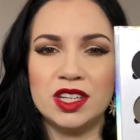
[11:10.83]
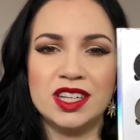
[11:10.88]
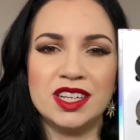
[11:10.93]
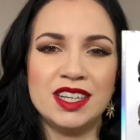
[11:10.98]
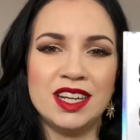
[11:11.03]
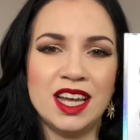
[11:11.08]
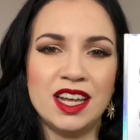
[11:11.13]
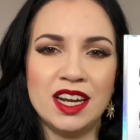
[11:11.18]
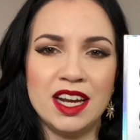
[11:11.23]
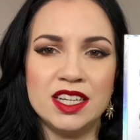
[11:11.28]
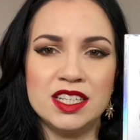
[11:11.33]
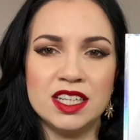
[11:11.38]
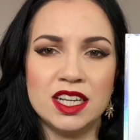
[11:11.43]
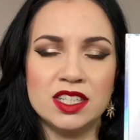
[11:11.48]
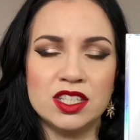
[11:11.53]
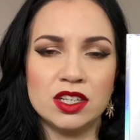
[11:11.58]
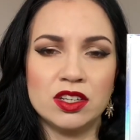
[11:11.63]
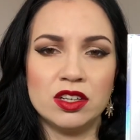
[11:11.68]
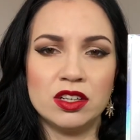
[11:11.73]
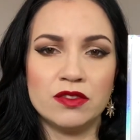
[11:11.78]
Not
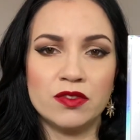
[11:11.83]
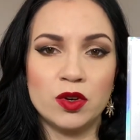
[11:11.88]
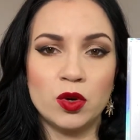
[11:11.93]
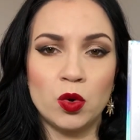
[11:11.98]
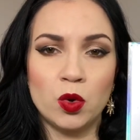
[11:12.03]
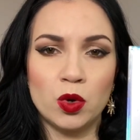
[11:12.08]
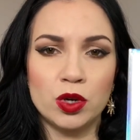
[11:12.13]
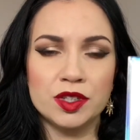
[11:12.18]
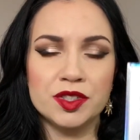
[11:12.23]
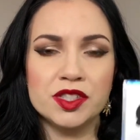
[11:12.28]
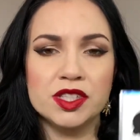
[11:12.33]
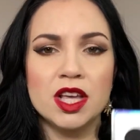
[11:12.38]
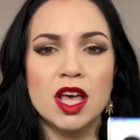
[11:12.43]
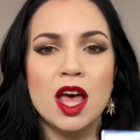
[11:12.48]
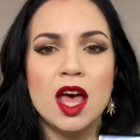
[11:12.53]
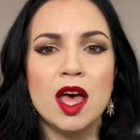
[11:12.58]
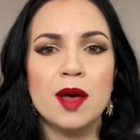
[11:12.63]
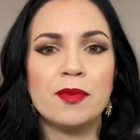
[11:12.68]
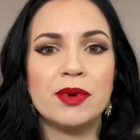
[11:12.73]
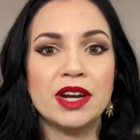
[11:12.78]
identical, of course,
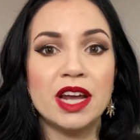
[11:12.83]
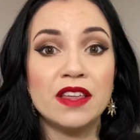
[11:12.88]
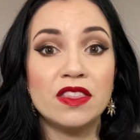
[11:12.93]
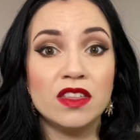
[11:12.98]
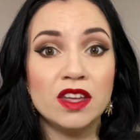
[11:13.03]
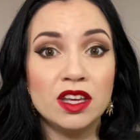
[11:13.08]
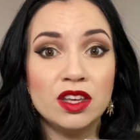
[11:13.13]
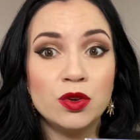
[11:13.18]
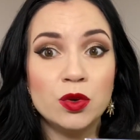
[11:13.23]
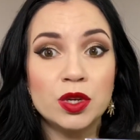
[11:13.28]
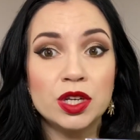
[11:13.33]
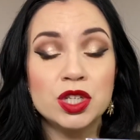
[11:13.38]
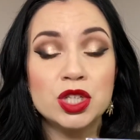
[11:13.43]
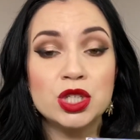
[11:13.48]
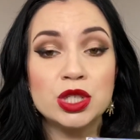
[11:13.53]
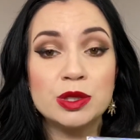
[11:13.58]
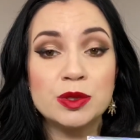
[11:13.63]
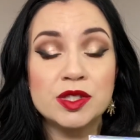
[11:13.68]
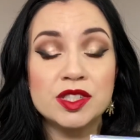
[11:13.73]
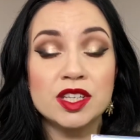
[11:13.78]
but I think you could
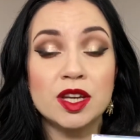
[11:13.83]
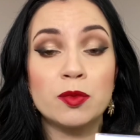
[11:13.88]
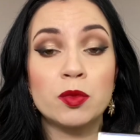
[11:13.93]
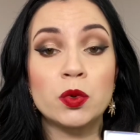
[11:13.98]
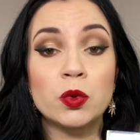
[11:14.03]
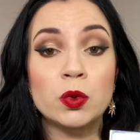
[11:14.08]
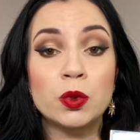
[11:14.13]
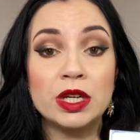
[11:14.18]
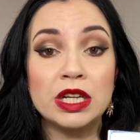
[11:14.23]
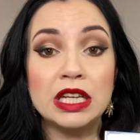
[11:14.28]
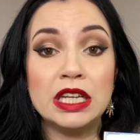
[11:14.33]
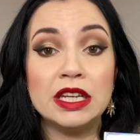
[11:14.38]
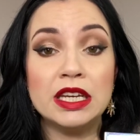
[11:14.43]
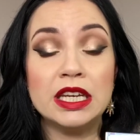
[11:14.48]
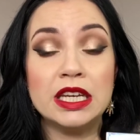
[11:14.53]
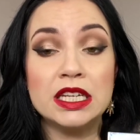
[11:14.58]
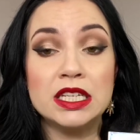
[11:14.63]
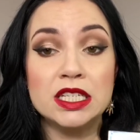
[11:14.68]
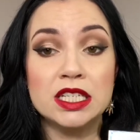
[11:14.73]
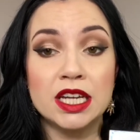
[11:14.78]
do some really
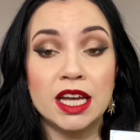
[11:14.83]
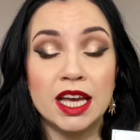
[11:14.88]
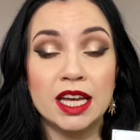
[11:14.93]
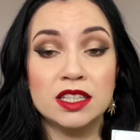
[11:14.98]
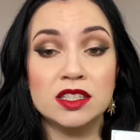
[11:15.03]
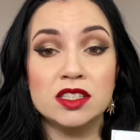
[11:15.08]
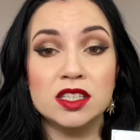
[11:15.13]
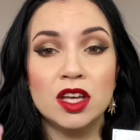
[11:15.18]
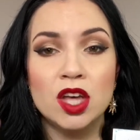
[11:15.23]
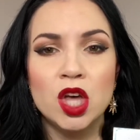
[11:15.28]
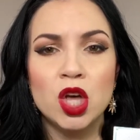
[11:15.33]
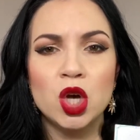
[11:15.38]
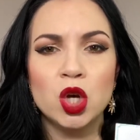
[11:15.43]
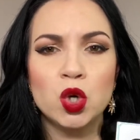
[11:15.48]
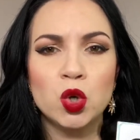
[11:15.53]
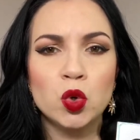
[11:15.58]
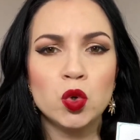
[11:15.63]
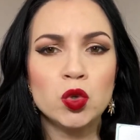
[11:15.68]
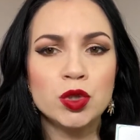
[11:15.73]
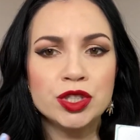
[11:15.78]
intense
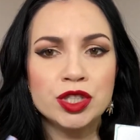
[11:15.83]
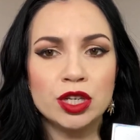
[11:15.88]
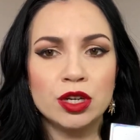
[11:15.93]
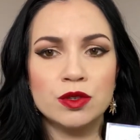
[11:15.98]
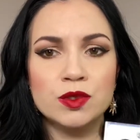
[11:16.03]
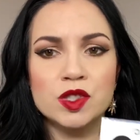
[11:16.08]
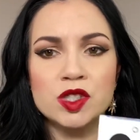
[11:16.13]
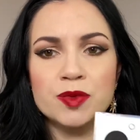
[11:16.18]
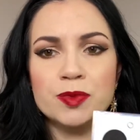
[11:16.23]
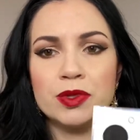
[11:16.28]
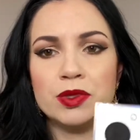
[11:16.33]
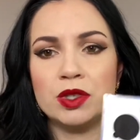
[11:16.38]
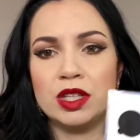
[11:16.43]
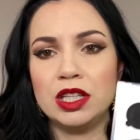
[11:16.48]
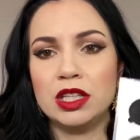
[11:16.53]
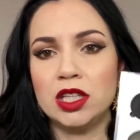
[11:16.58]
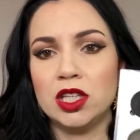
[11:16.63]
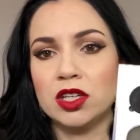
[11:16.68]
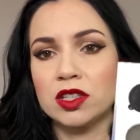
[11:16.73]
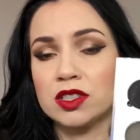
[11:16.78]
cool tone smoky
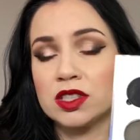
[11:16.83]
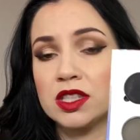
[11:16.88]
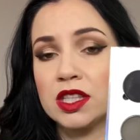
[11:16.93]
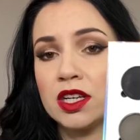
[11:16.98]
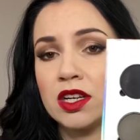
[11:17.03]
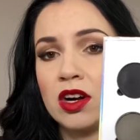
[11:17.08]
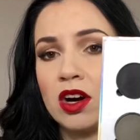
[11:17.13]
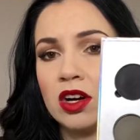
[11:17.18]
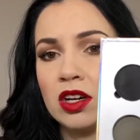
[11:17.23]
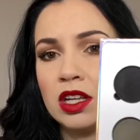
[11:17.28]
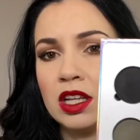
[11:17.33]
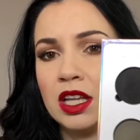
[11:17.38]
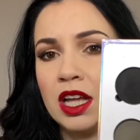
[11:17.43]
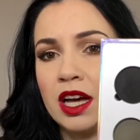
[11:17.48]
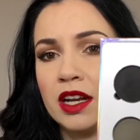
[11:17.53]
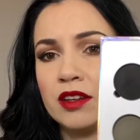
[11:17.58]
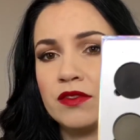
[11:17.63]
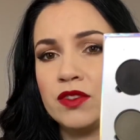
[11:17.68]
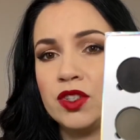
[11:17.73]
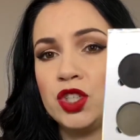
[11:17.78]
looks. There are a lot
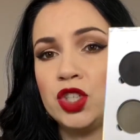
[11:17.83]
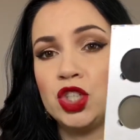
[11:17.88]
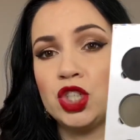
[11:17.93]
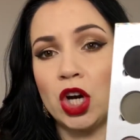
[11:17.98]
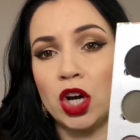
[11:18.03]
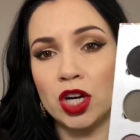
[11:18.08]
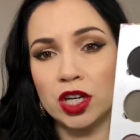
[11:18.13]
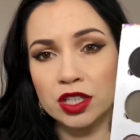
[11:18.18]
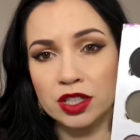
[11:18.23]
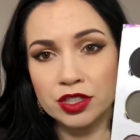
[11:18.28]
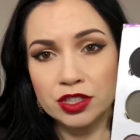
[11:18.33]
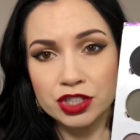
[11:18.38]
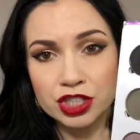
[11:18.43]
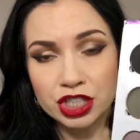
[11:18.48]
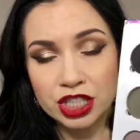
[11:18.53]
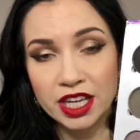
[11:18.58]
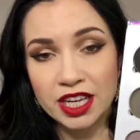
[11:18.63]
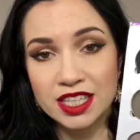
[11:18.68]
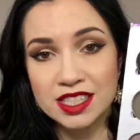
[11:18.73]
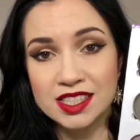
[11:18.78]
of darker
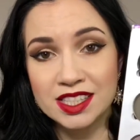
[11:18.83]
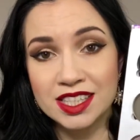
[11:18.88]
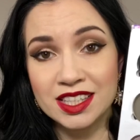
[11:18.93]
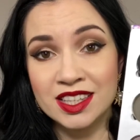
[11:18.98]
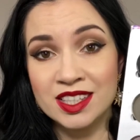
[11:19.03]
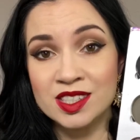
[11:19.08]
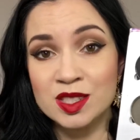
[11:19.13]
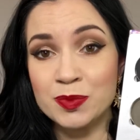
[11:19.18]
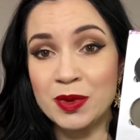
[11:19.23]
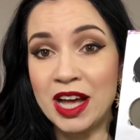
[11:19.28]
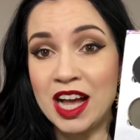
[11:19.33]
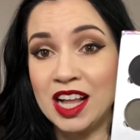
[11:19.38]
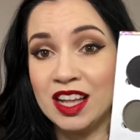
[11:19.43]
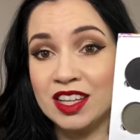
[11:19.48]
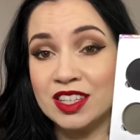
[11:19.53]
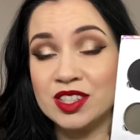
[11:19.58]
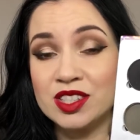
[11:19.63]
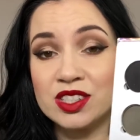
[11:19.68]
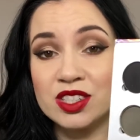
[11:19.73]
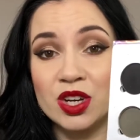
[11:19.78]
shades in this palette,
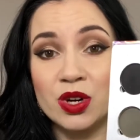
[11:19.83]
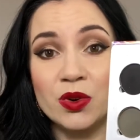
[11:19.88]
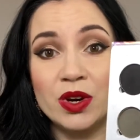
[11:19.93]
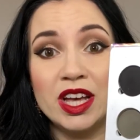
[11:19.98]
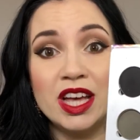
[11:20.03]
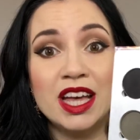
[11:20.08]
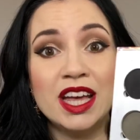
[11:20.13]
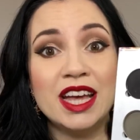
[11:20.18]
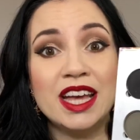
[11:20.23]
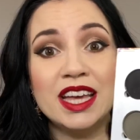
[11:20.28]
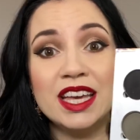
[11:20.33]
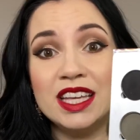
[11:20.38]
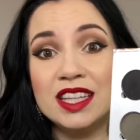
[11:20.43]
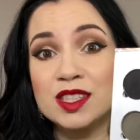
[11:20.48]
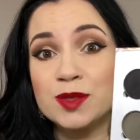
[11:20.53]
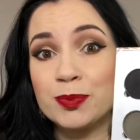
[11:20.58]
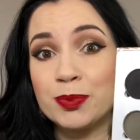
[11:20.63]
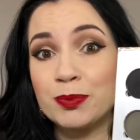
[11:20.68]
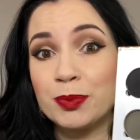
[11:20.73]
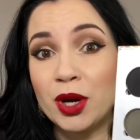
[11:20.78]
so it's
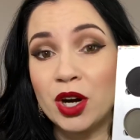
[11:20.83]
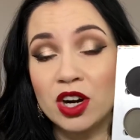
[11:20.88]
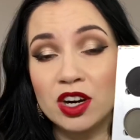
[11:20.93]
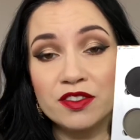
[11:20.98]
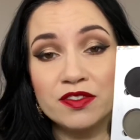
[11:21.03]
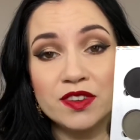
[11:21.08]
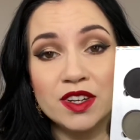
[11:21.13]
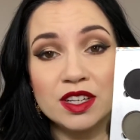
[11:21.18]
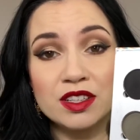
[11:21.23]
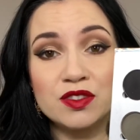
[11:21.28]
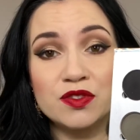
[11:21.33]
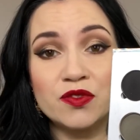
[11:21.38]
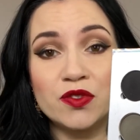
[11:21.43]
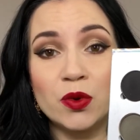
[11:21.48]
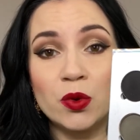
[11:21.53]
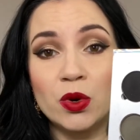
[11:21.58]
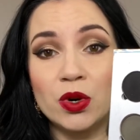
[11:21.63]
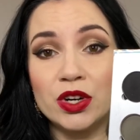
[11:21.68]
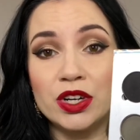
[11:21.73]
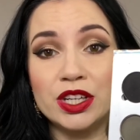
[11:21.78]
perfect
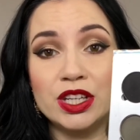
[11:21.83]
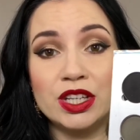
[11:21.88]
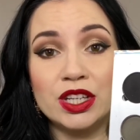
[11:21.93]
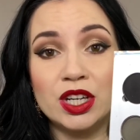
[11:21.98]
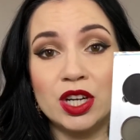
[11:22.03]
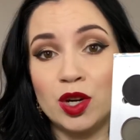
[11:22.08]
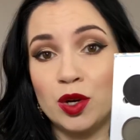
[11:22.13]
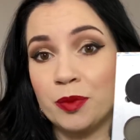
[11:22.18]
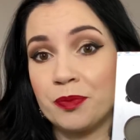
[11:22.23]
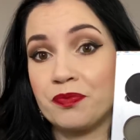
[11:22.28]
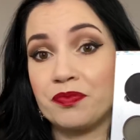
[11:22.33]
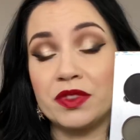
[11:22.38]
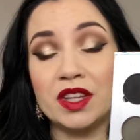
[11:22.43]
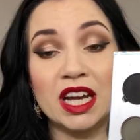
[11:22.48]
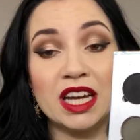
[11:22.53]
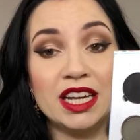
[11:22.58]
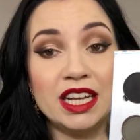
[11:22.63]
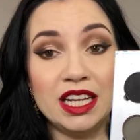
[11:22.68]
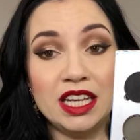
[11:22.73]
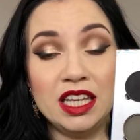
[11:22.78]
for, you know,
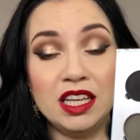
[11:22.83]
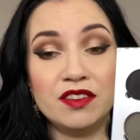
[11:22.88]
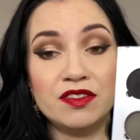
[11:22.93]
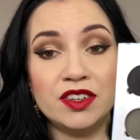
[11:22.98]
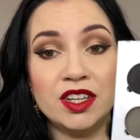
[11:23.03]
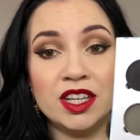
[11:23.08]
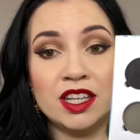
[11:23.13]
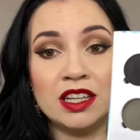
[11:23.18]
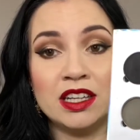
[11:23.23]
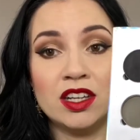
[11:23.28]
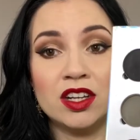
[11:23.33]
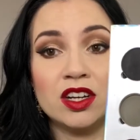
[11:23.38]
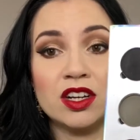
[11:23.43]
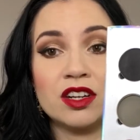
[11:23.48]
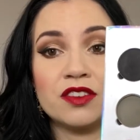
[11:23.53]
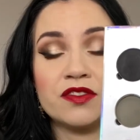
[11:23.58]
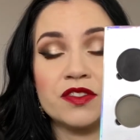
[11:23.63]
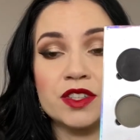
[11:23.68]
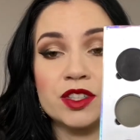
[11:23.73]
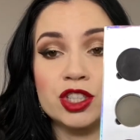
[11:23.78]
an evening look
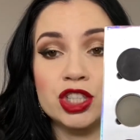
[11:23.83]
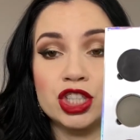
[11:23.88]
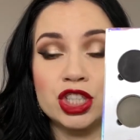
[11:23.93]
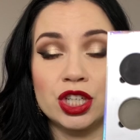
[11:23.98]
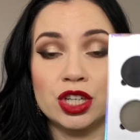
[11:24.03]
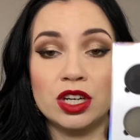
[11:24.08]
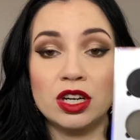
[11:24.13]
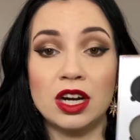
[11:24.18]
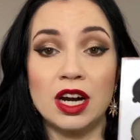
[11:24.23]
for sure.